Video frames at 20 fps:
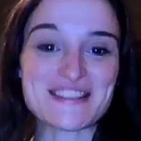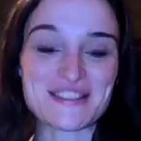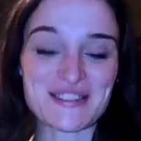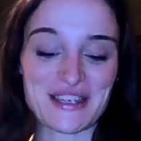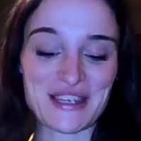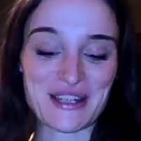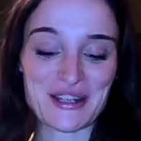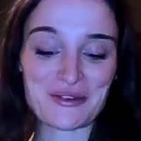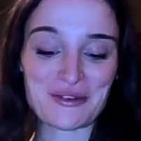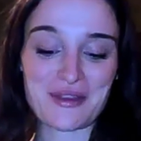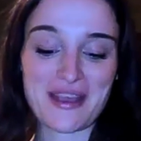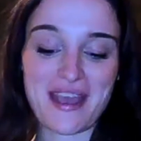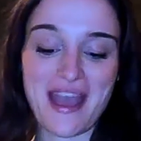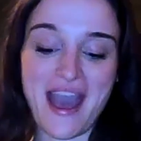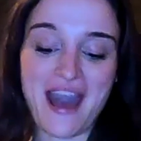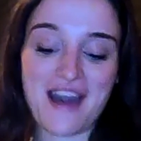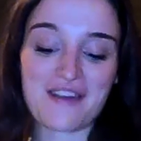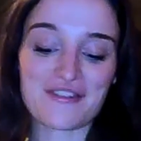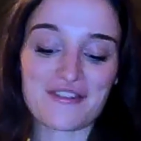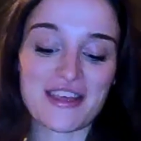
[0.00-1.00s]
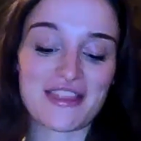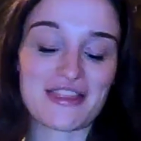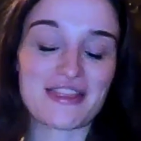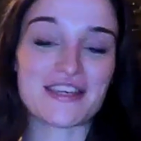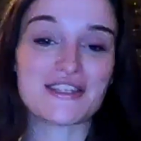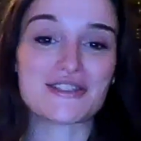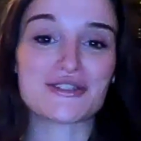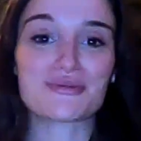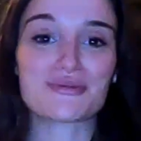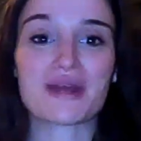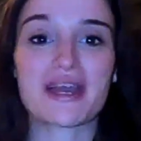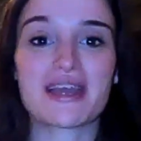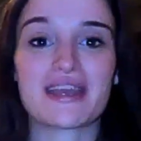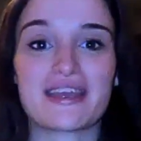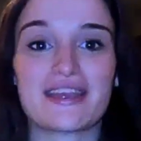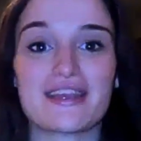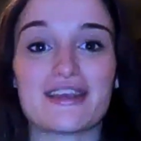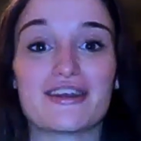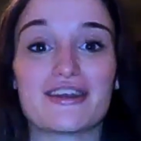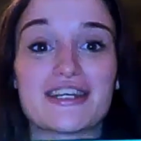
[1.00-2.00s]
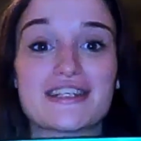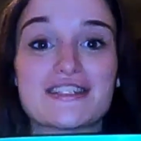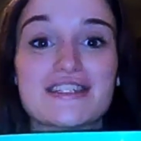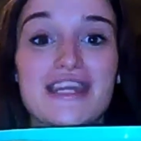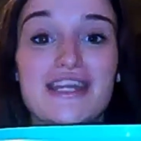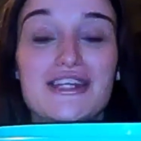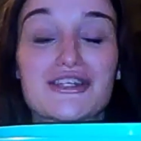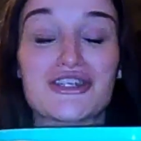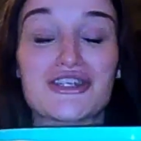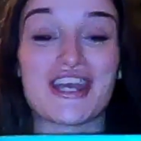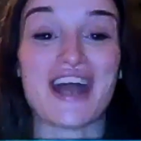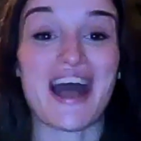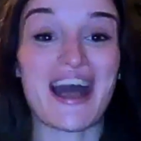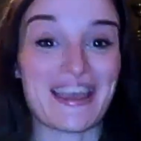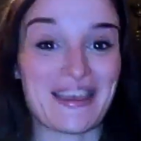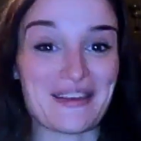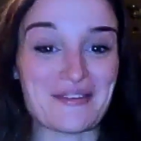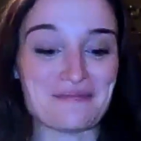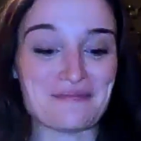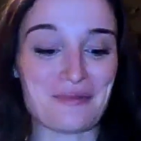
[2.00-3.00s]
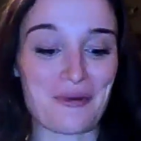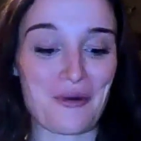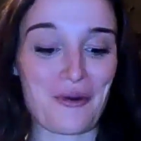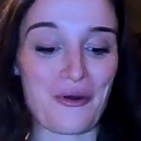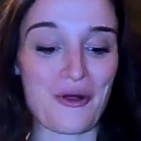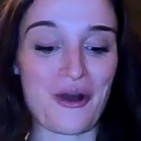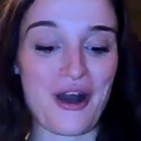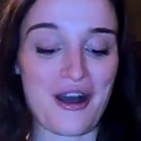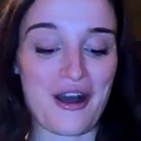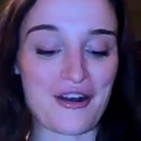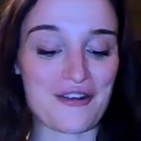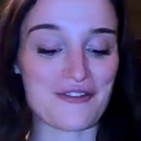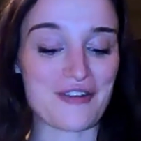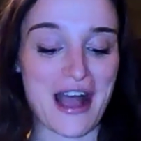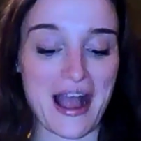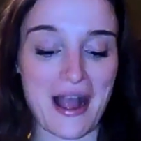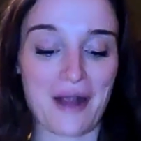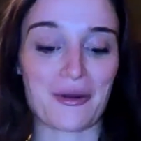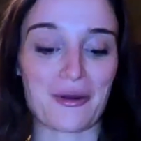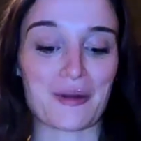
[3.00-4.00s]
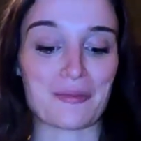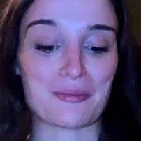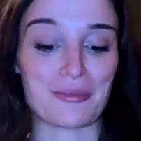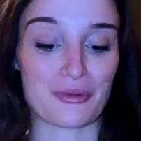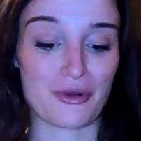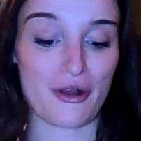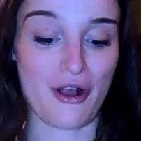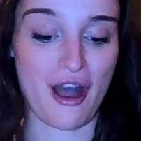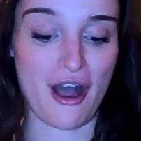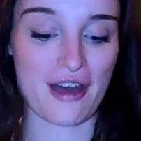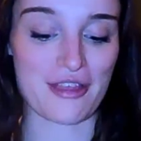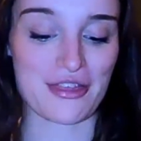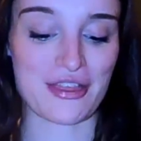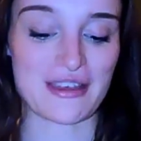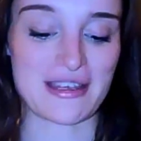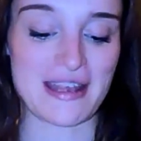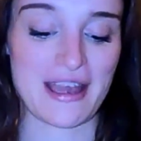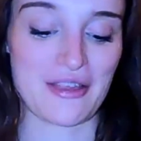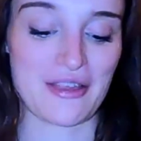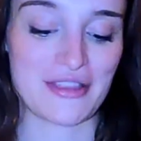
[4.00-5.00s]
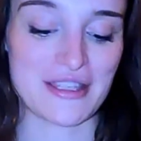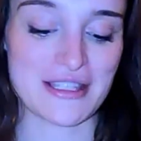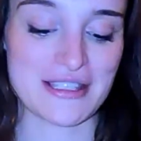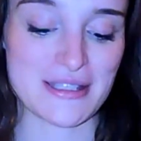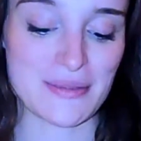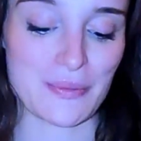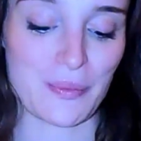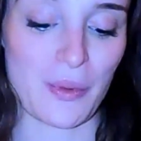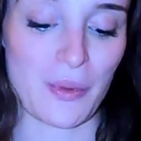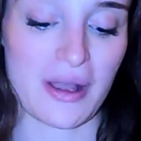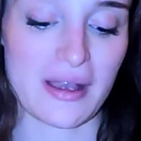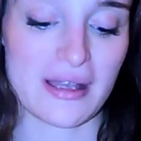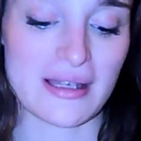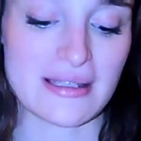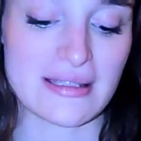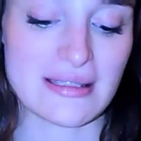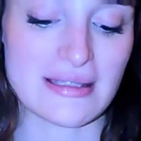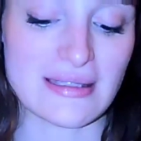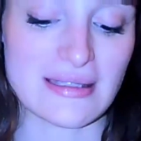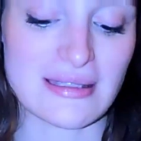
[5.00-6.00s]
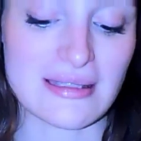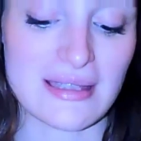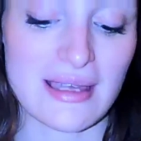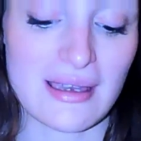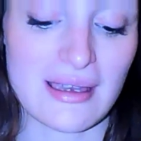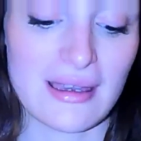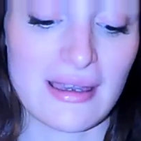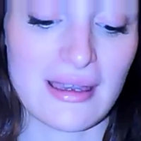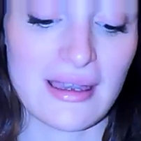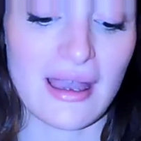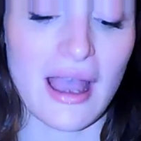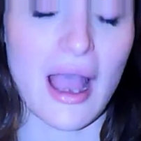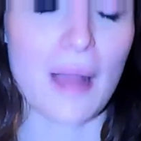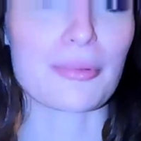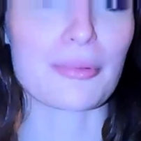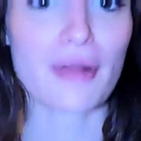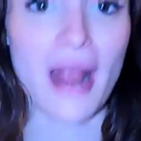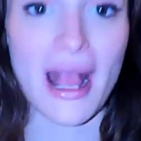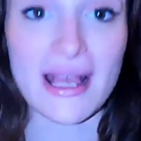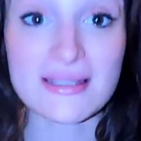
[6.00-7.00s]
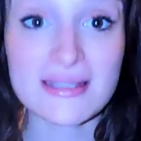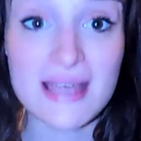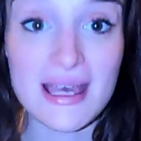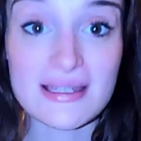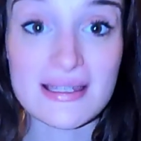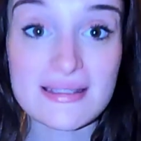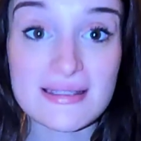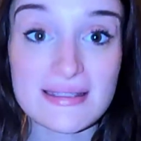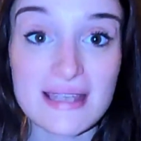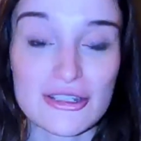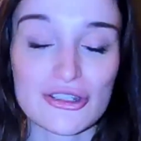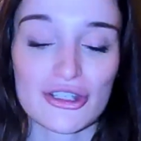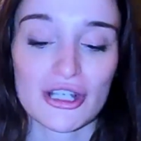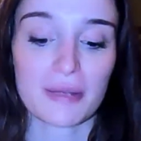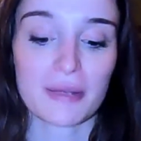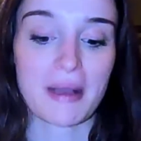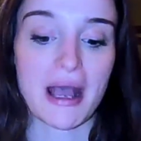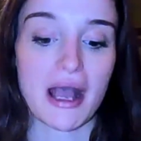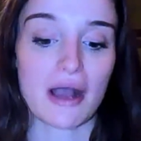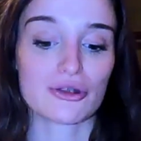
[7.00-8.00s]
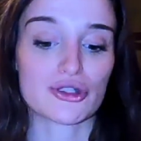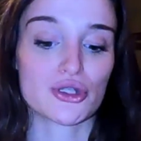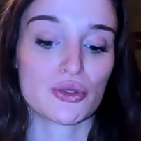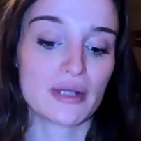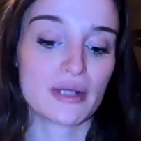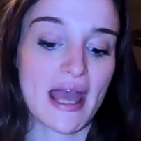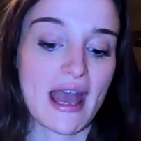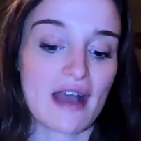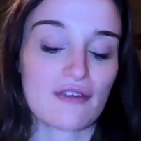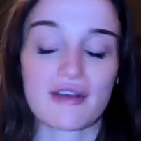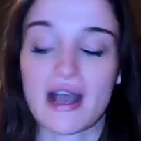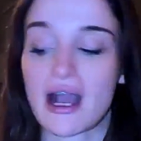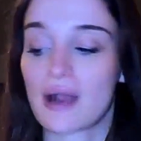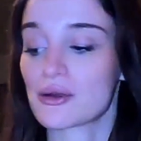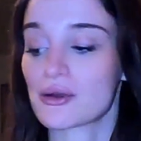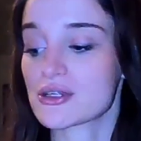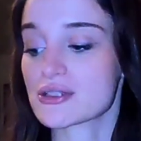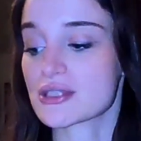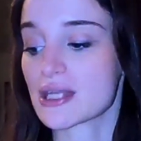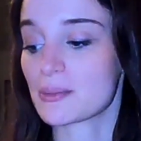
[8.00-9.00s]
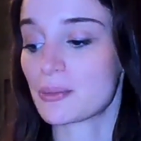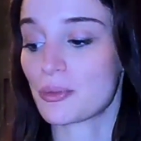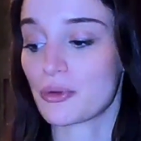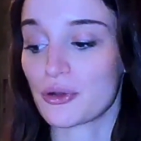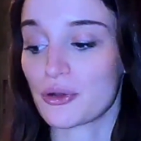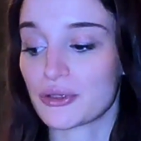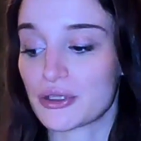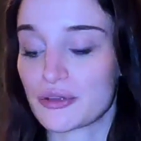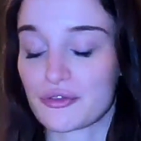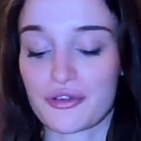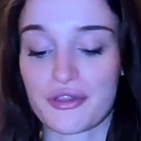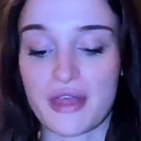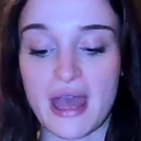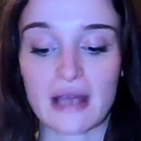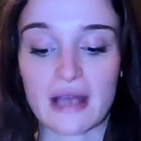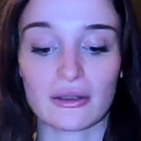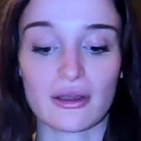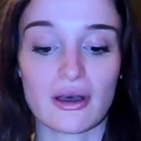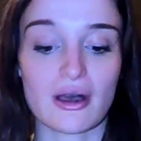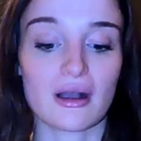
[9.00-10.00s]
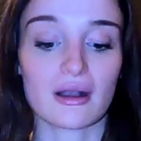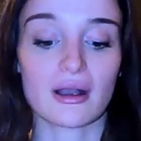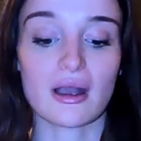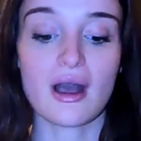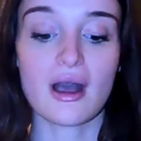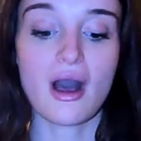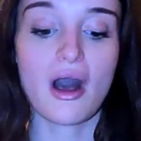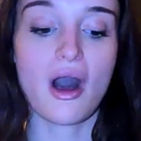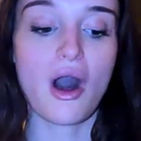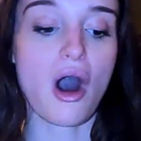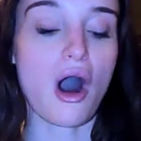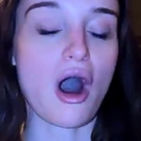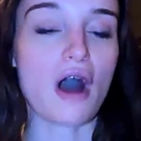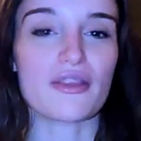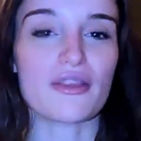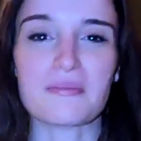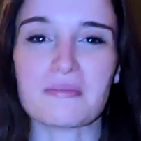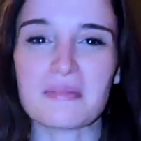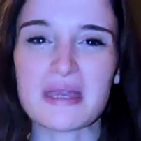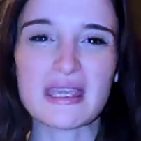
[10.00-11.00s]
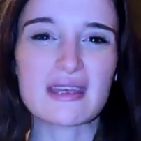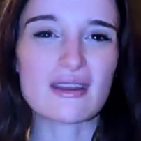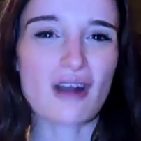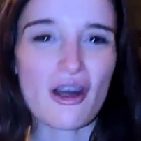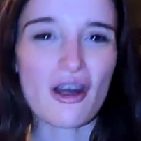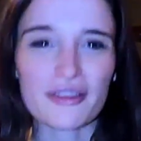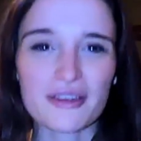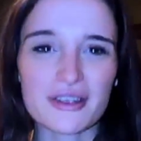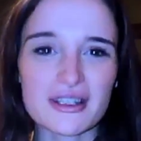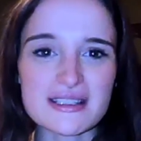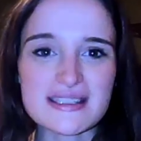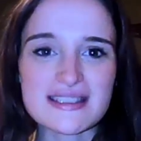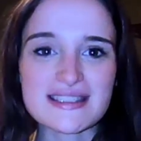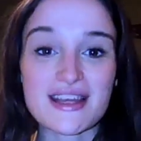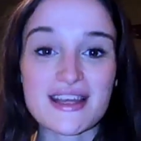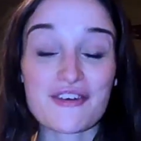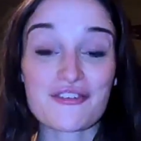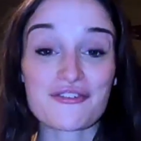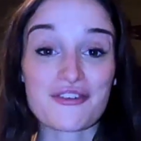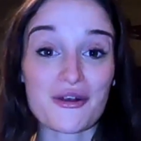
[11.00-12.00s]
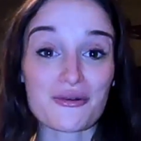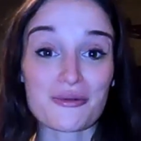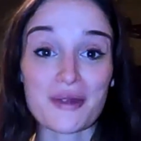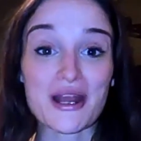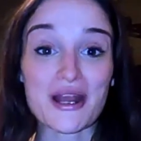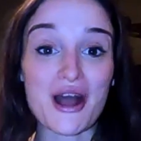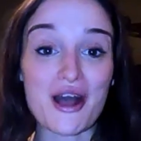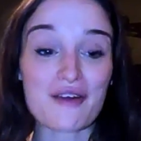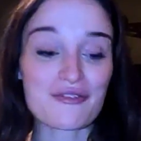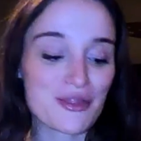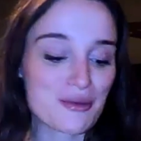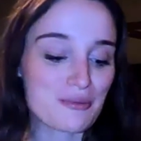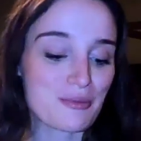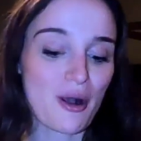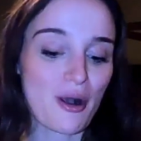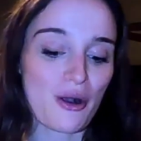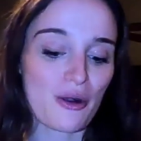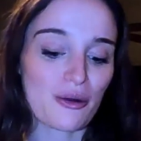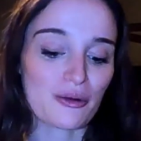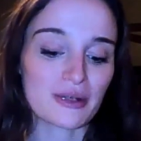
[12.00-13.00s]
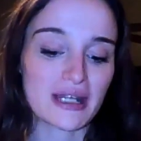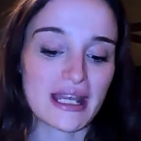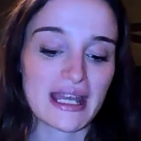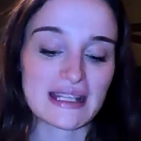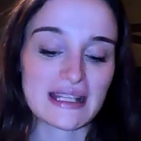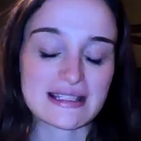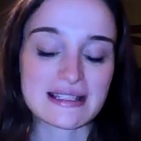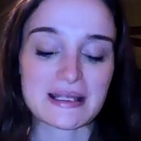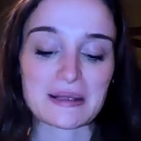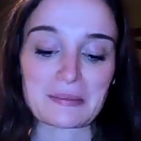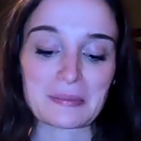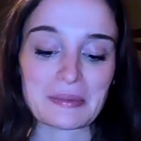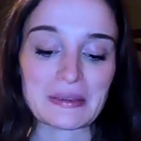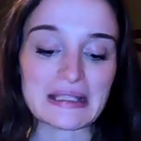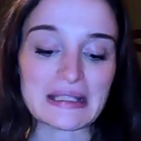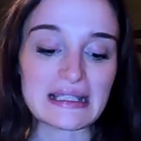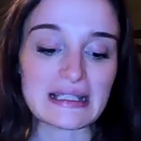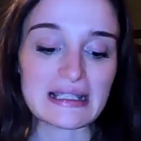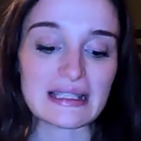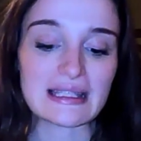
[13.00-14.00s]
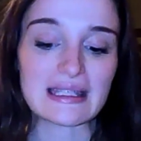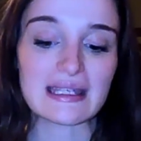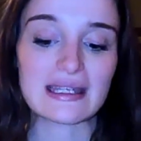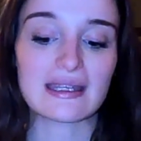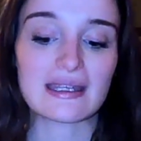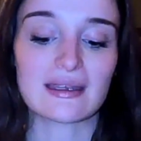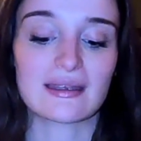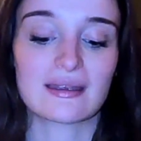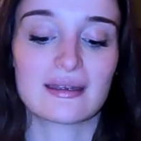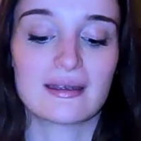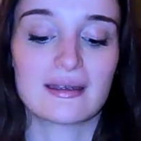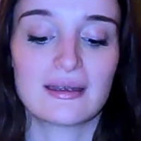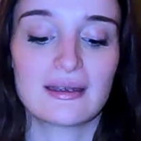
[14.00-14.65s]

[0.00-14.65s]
So here we have it. This right here is a giant bowl of our broth. Now this was a process. It took about 2.5 hours. I boiled it for that long. All the meat, all the good stuff fell right off the bone. It's completely